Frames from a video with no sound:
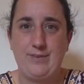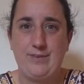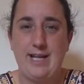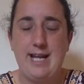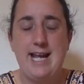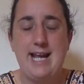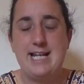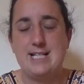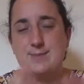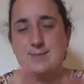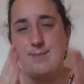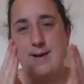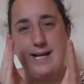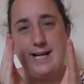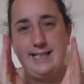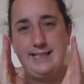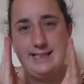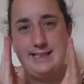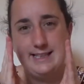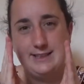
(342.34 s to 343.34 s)
His
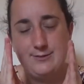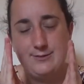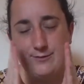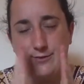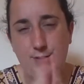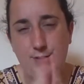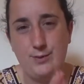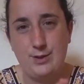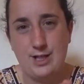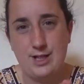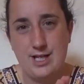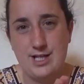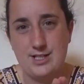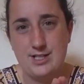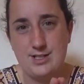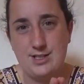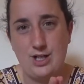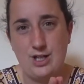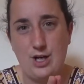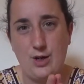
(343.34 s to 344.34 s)
mind is
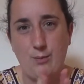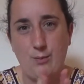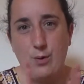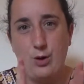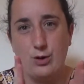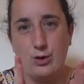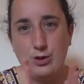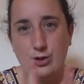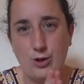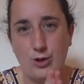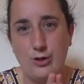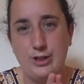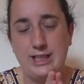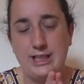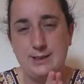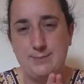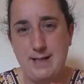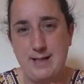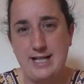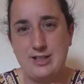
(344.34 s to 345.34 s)
focused on what God
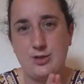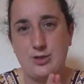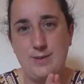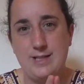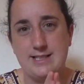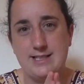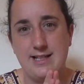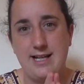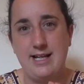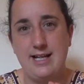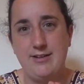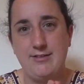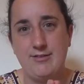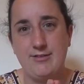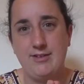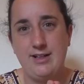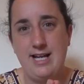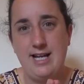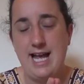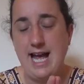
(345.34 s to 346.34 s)
expects from his life,
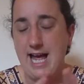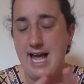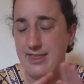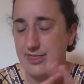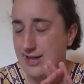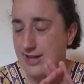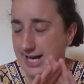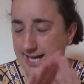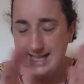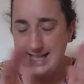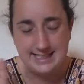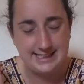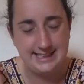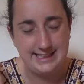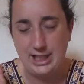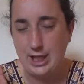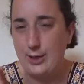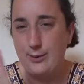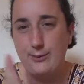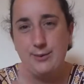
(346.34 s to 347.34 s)
and that is
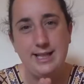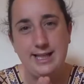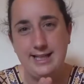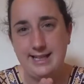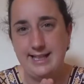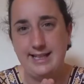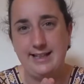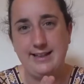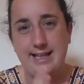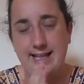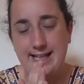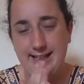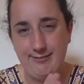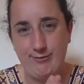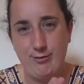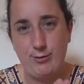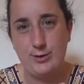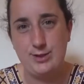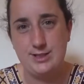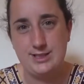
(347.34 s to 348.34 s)
the only thing that
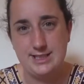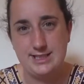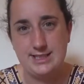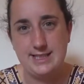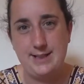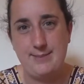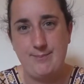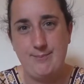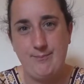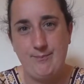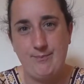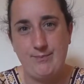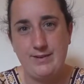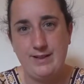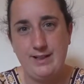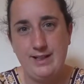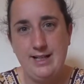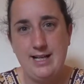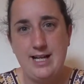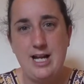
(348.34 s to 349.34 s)
influences him.
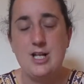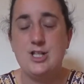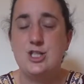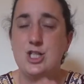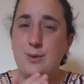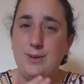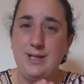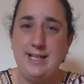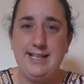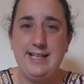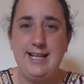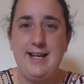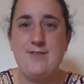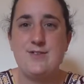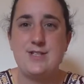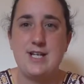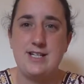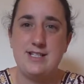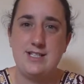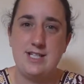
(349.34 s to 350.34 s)
And so he lives
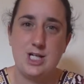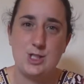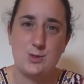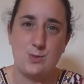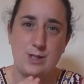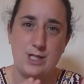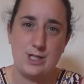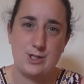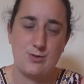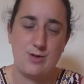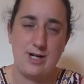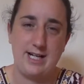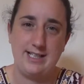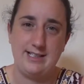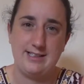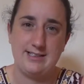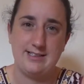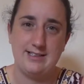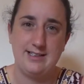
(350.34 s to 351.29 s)
and does what is right.